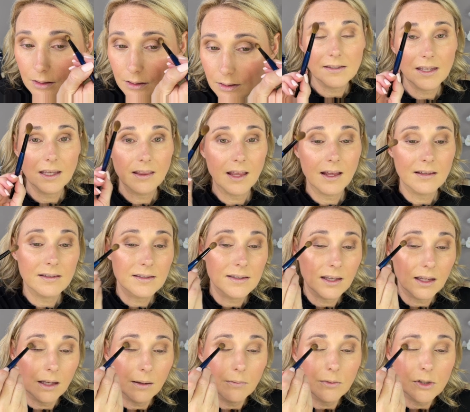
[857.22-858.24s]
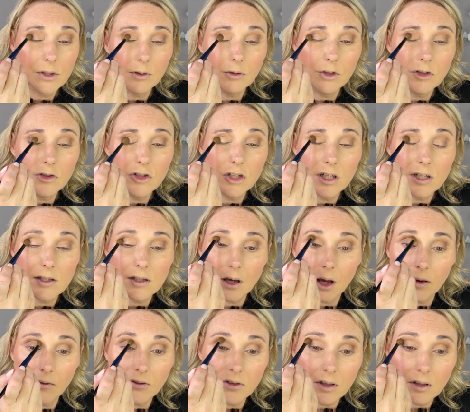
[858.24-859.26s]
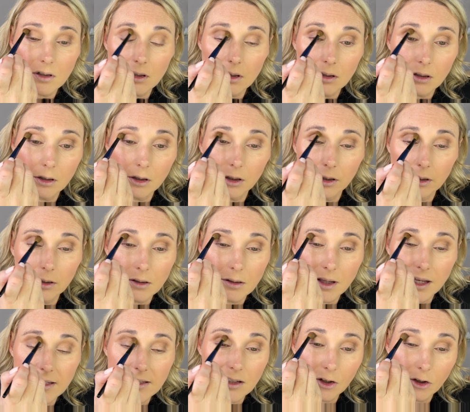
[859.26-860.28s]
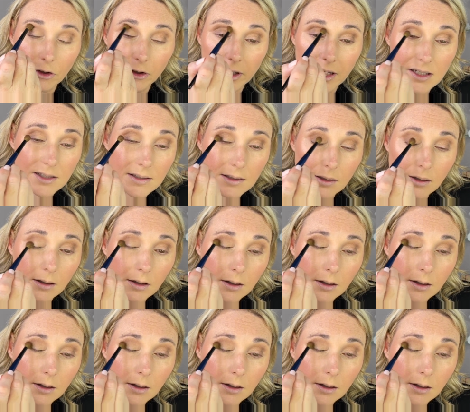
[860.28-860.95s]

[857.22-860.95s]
Take that same Sonia G soft or classic crease